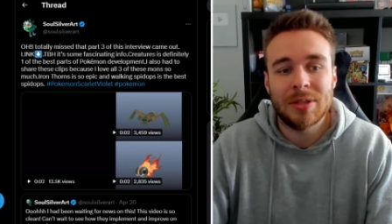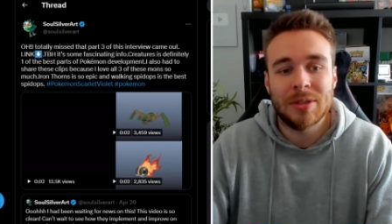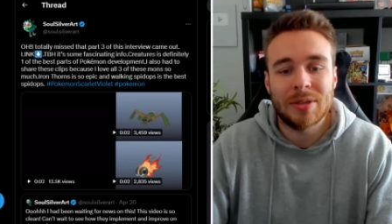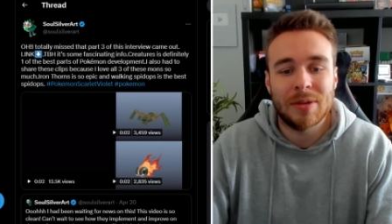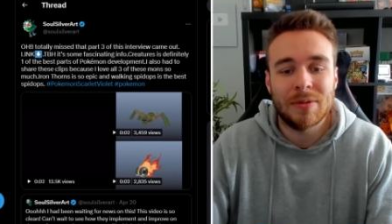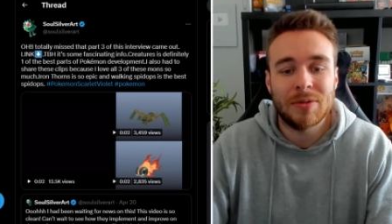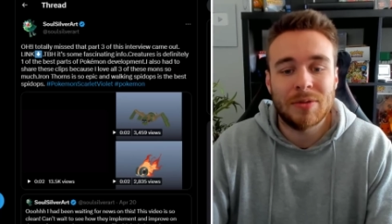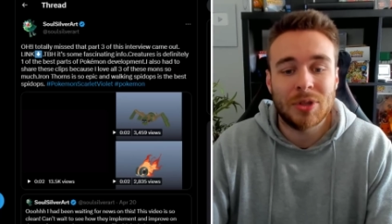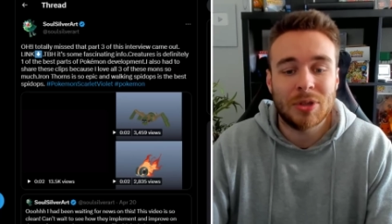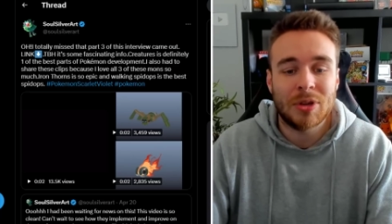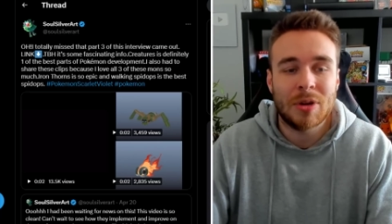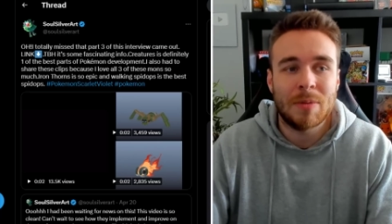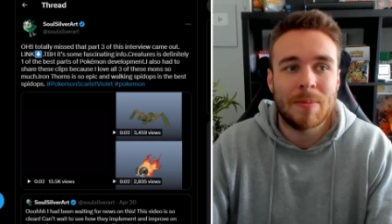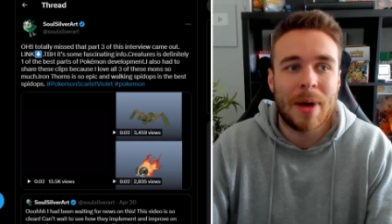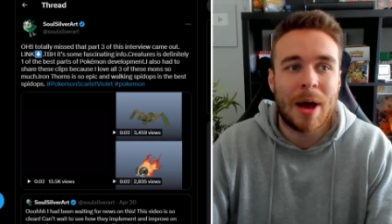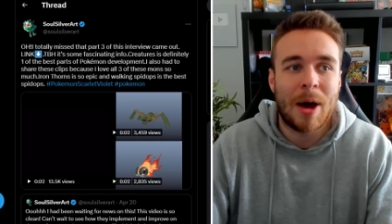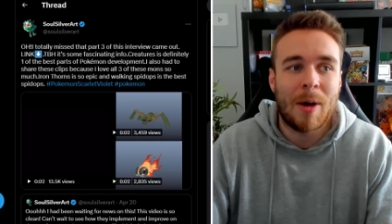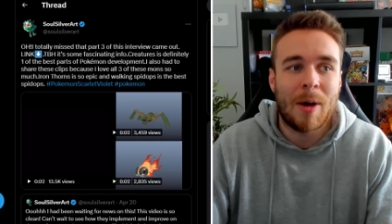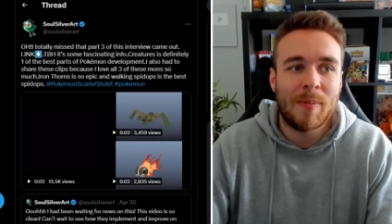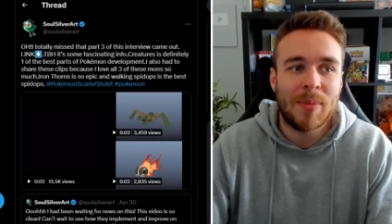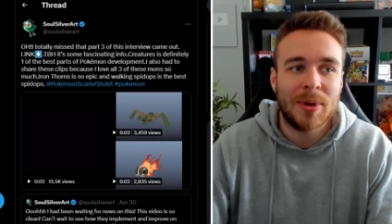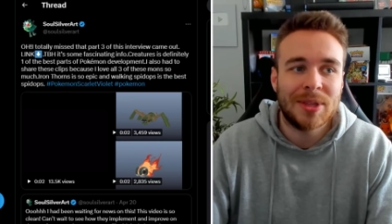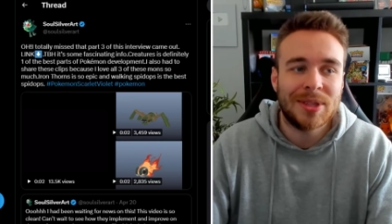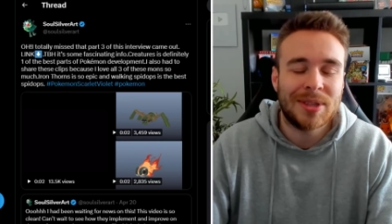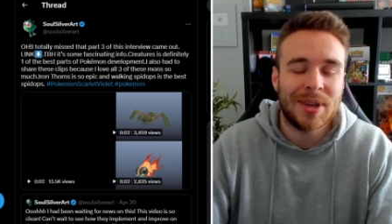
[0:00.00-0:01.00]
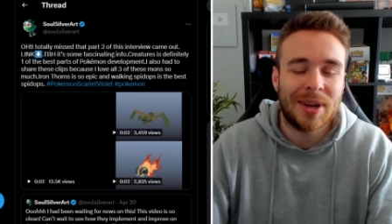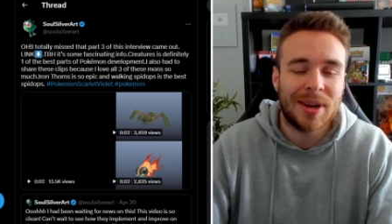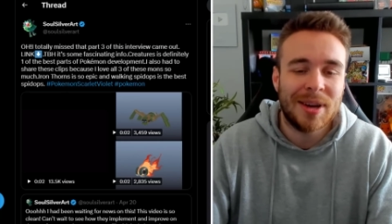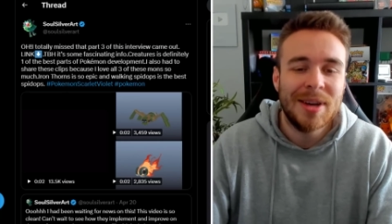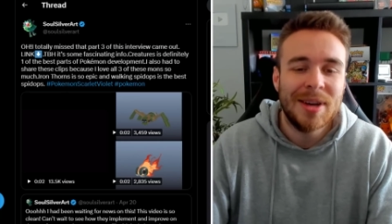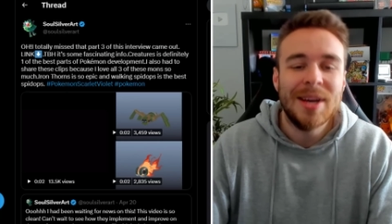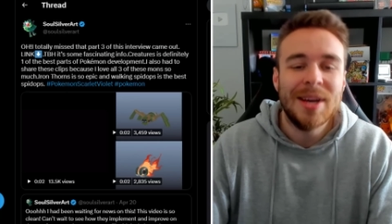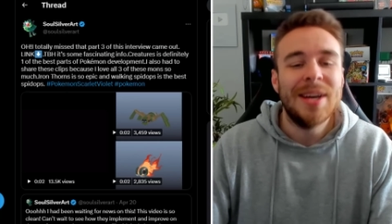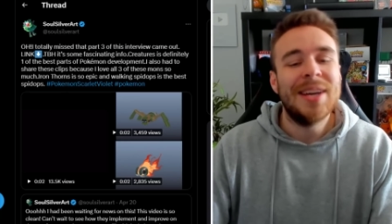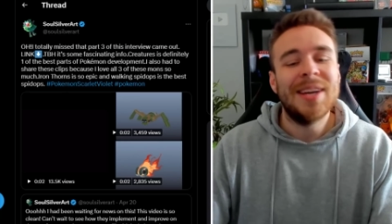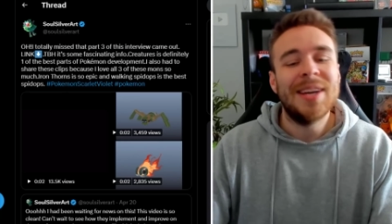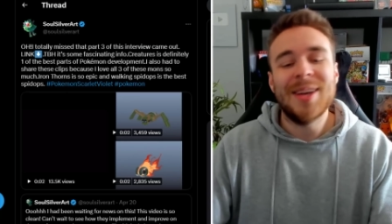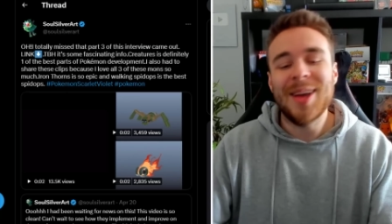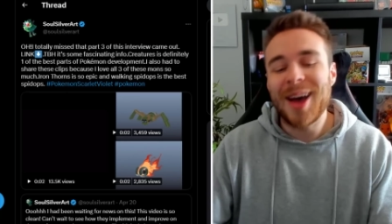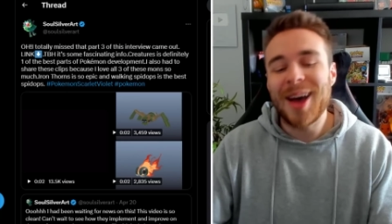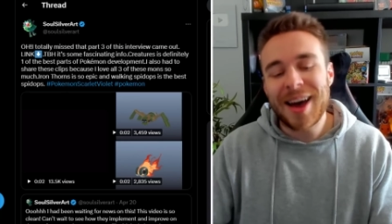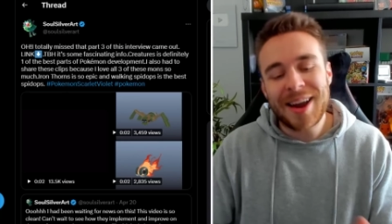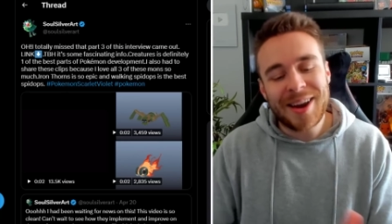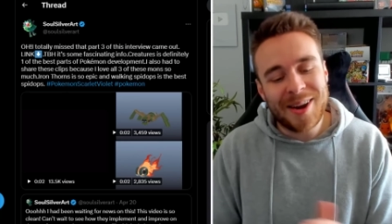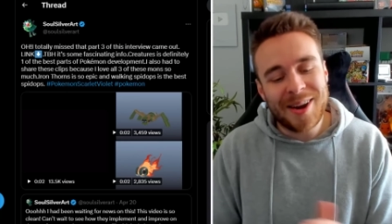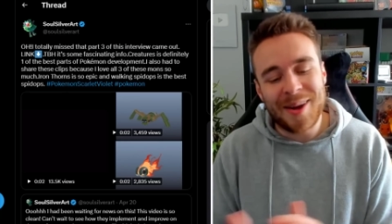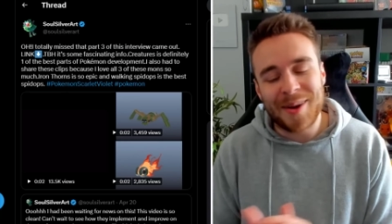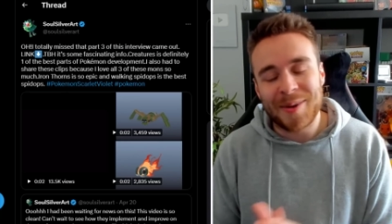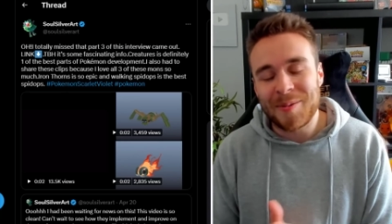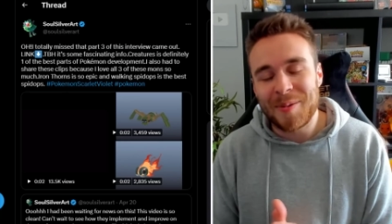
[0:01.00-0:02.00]
that have just come out. But yeah, I
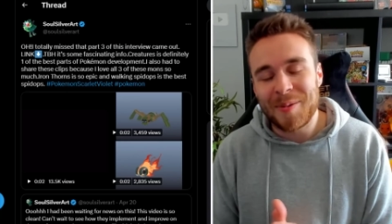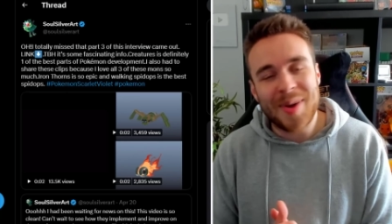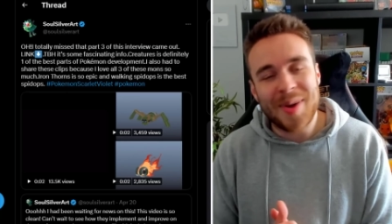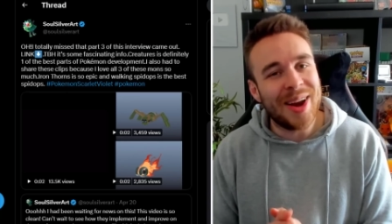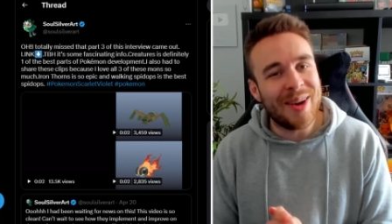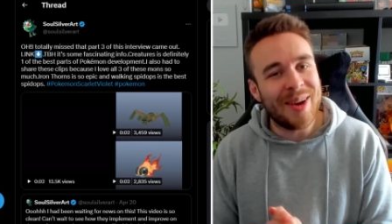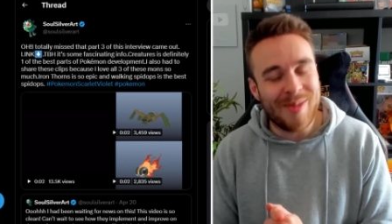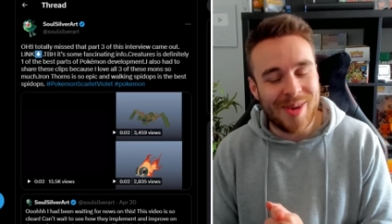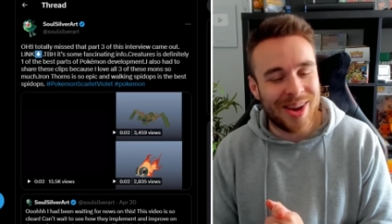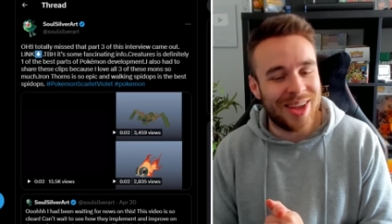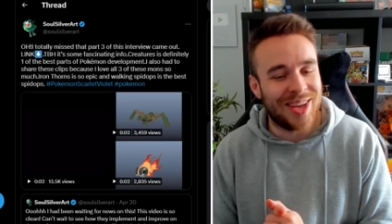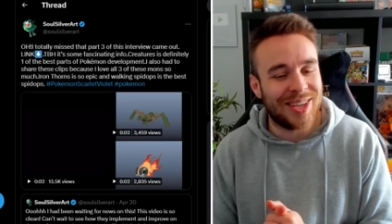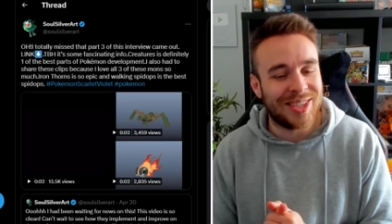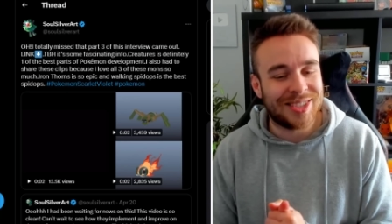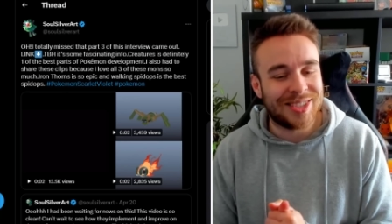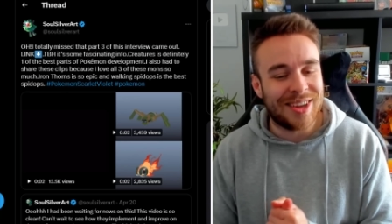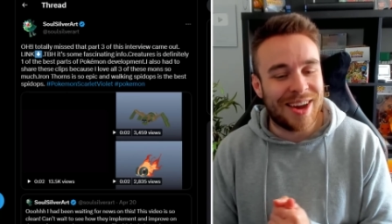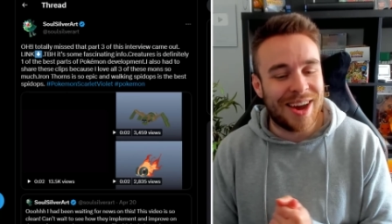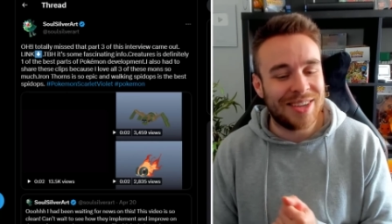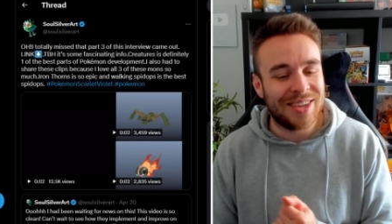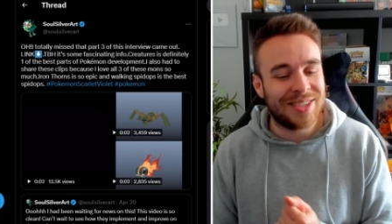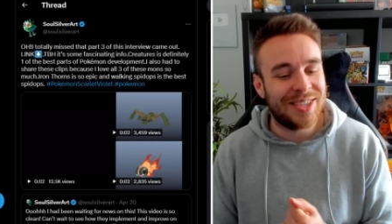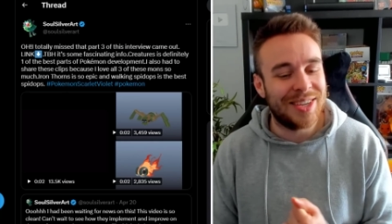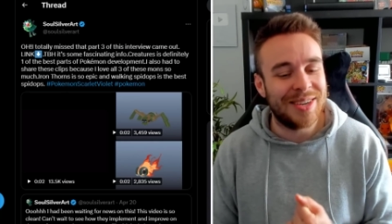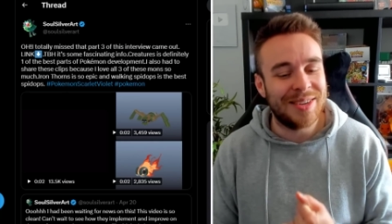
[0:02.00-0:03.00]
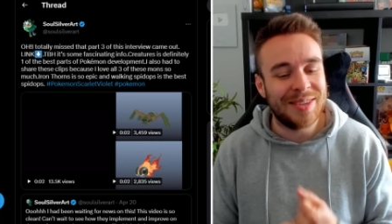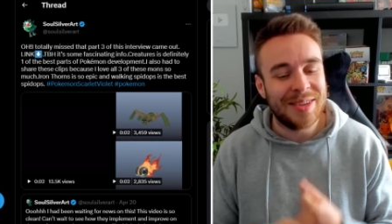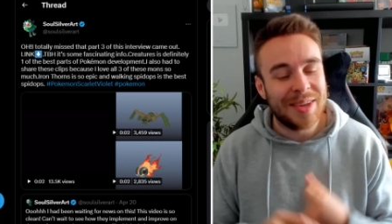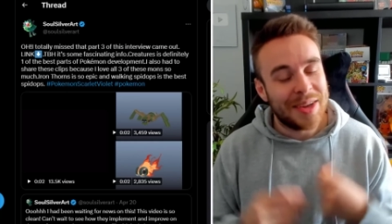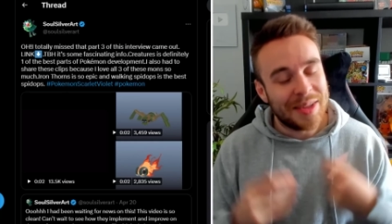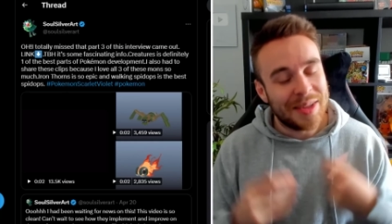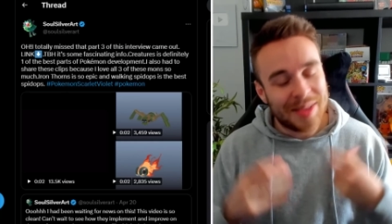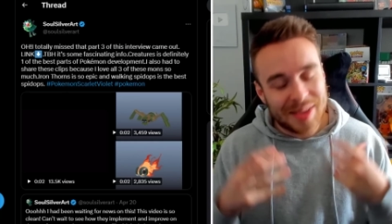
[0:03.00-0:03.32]
don't know, really, really exciting.